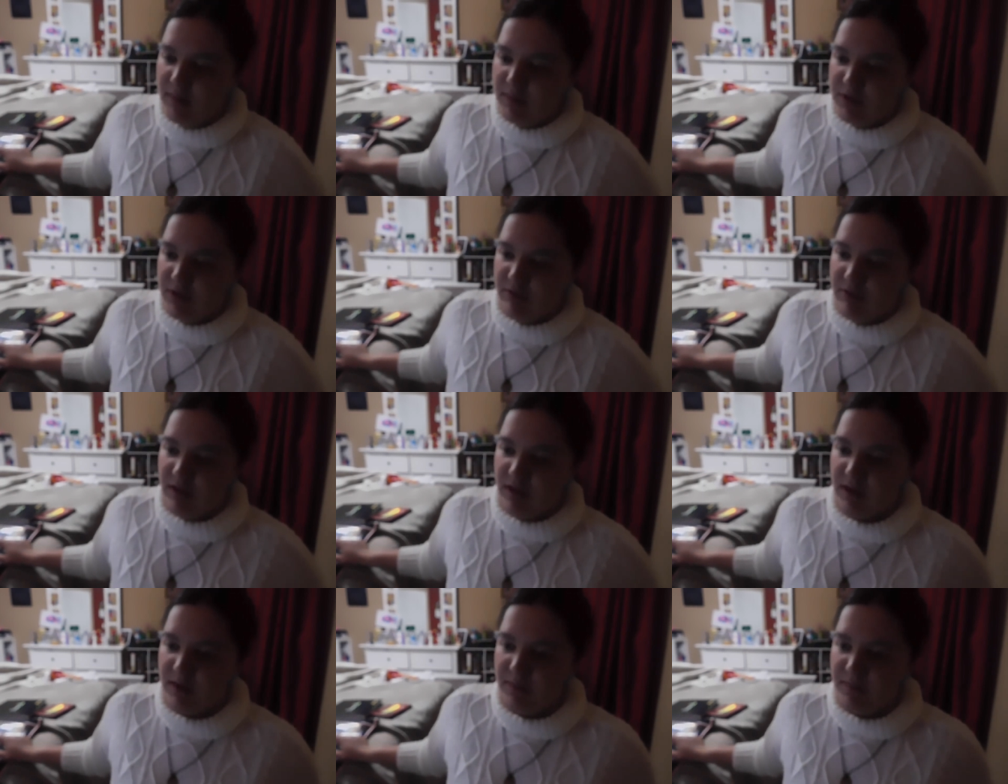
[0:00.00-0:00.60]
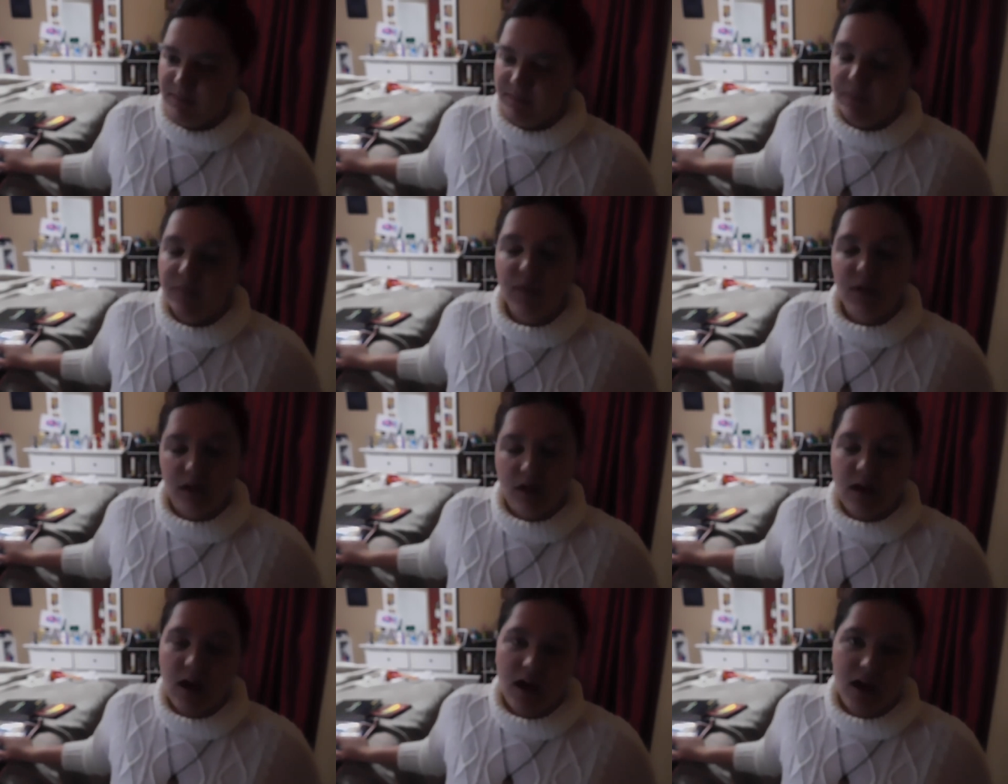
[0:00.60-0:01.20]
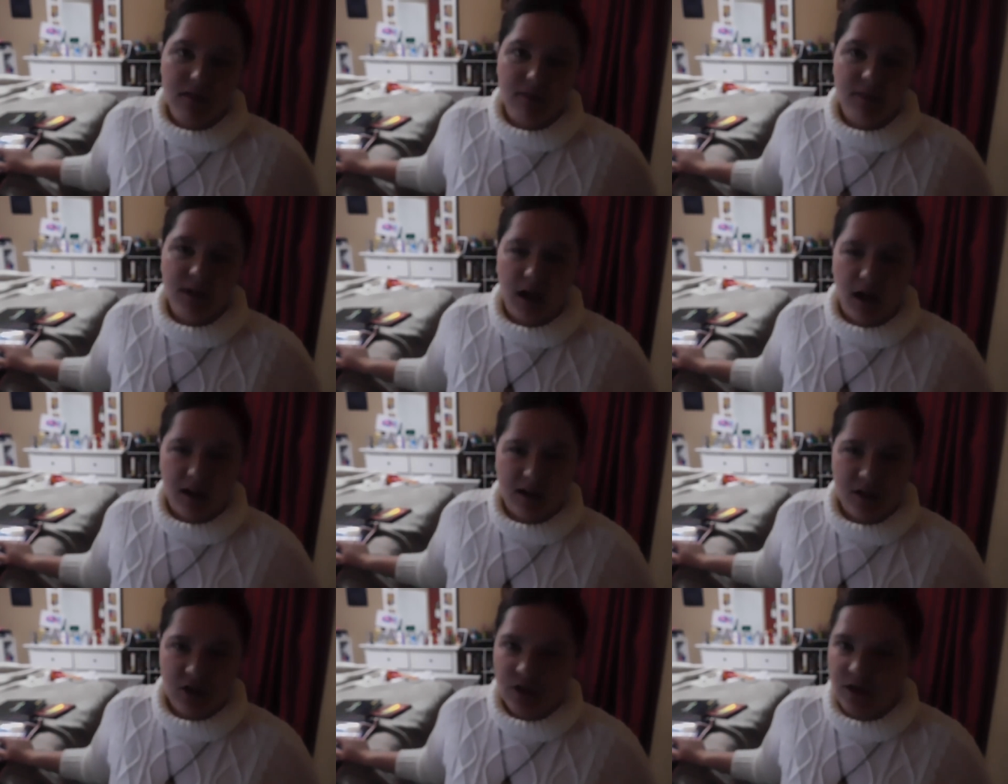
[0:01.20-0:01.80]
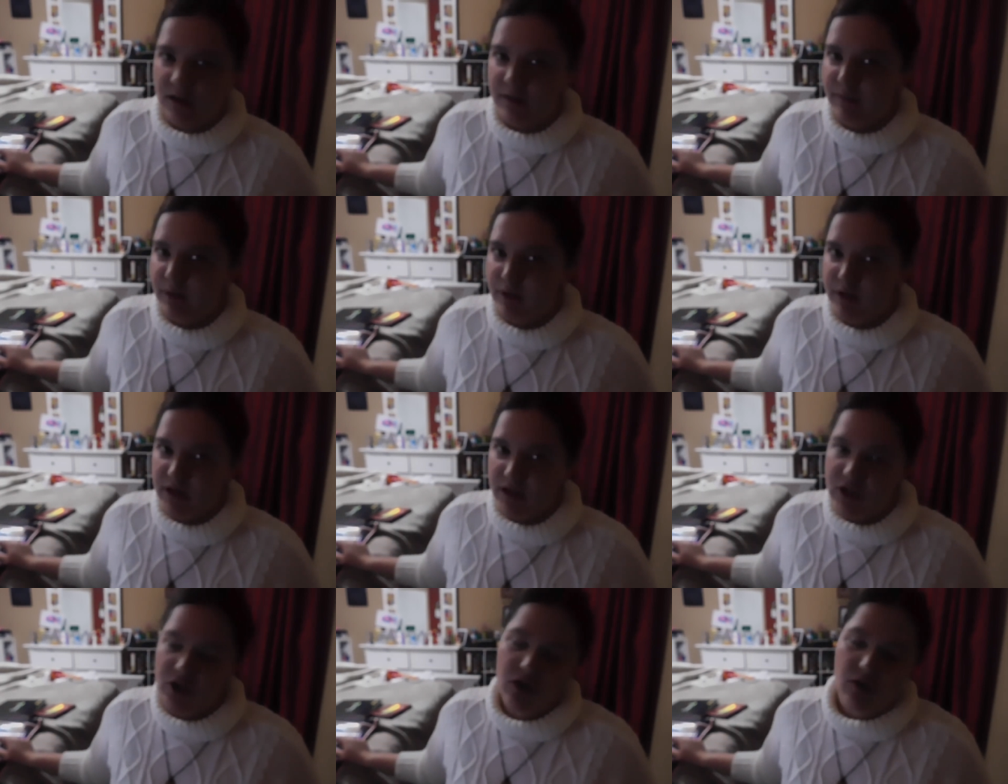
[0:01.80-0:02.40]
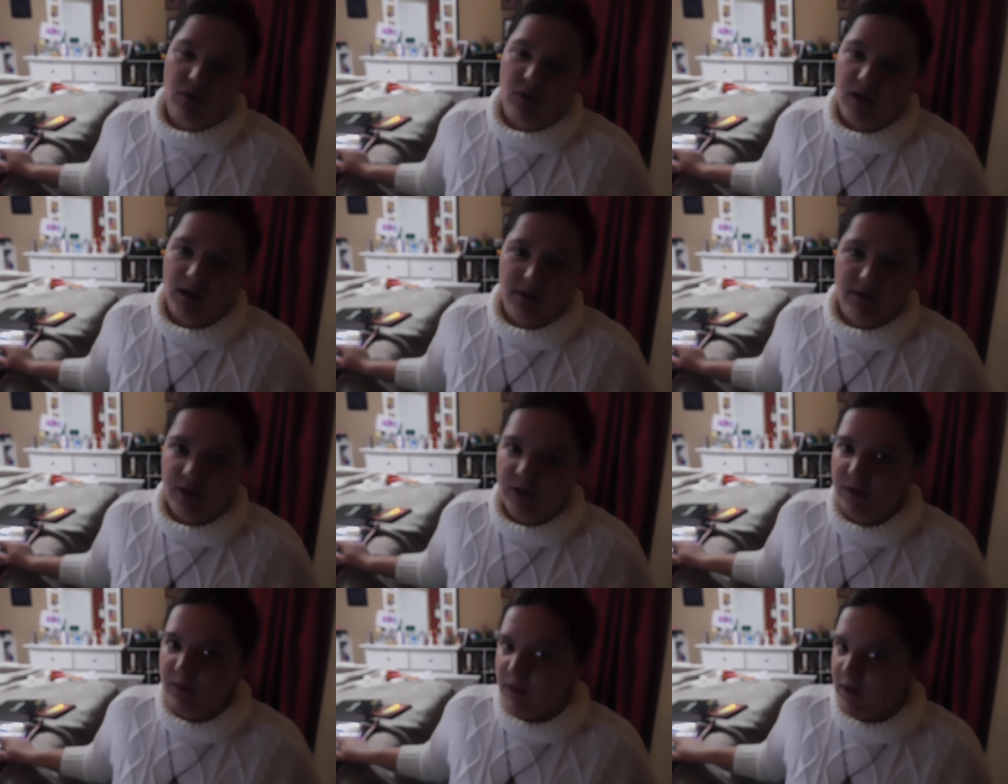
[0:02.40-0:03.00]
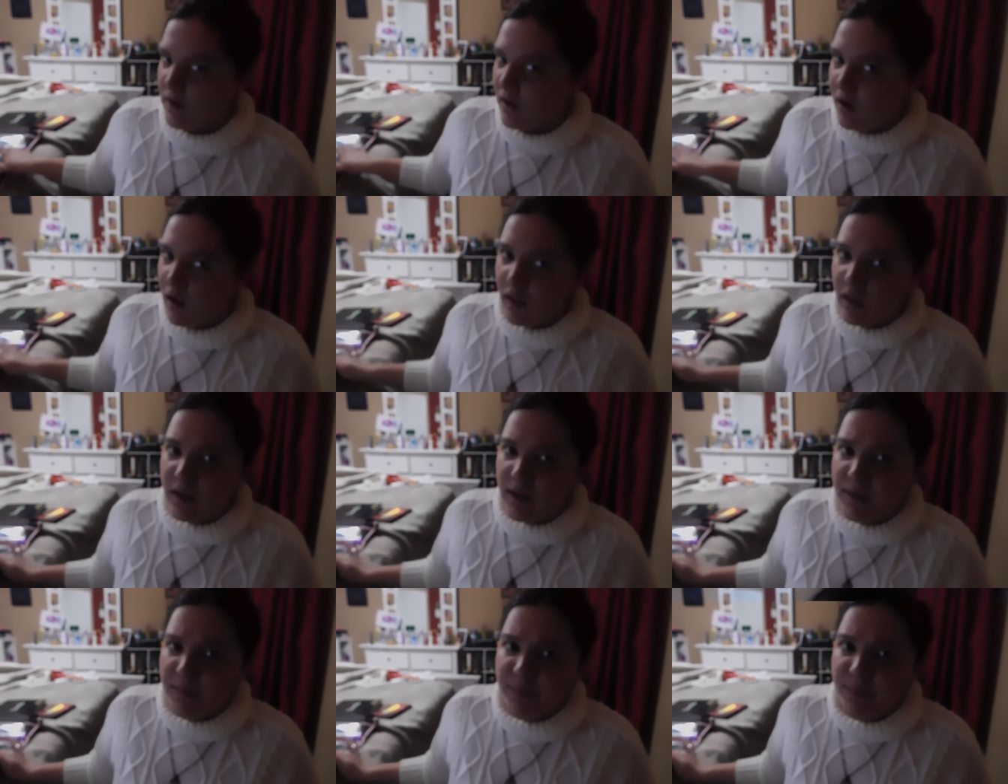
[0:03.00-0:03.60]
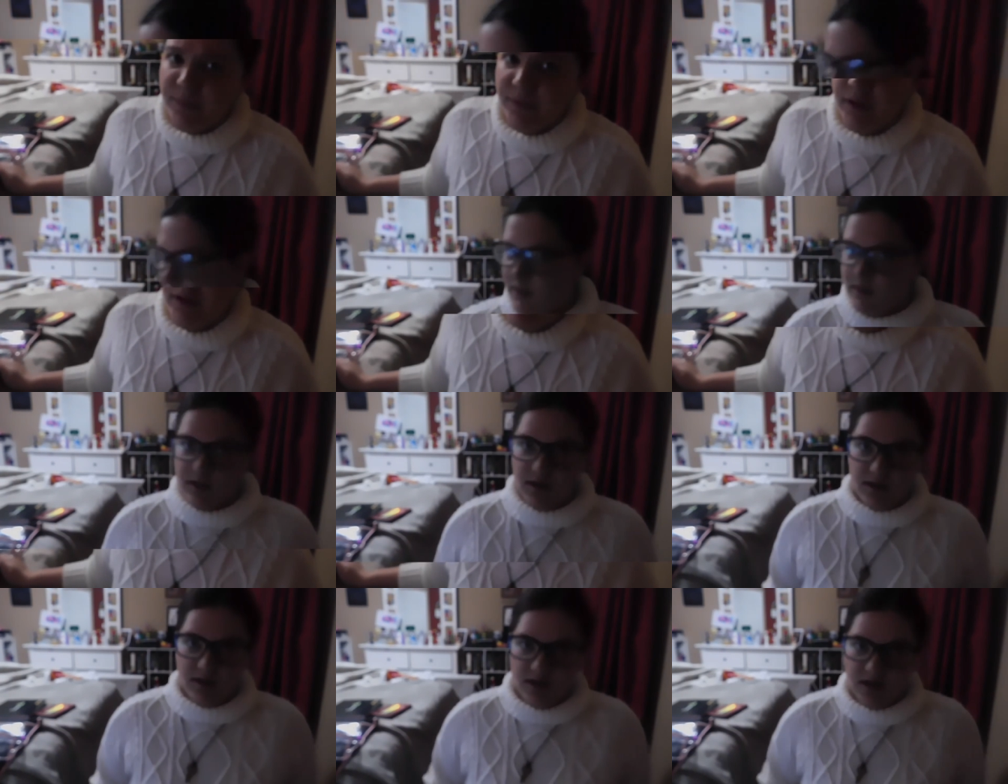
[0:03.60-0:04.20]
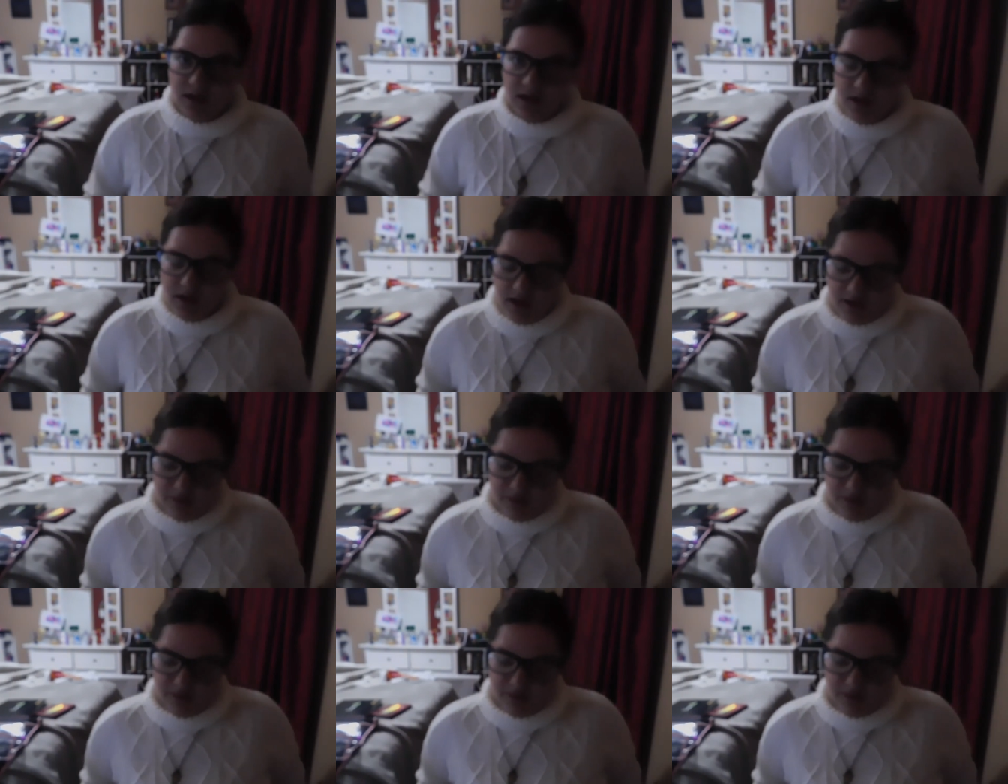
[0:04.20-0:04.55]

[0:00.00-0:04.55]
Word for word: She was like a cosmetologist, beautician, whatever you want to call it. Man, I've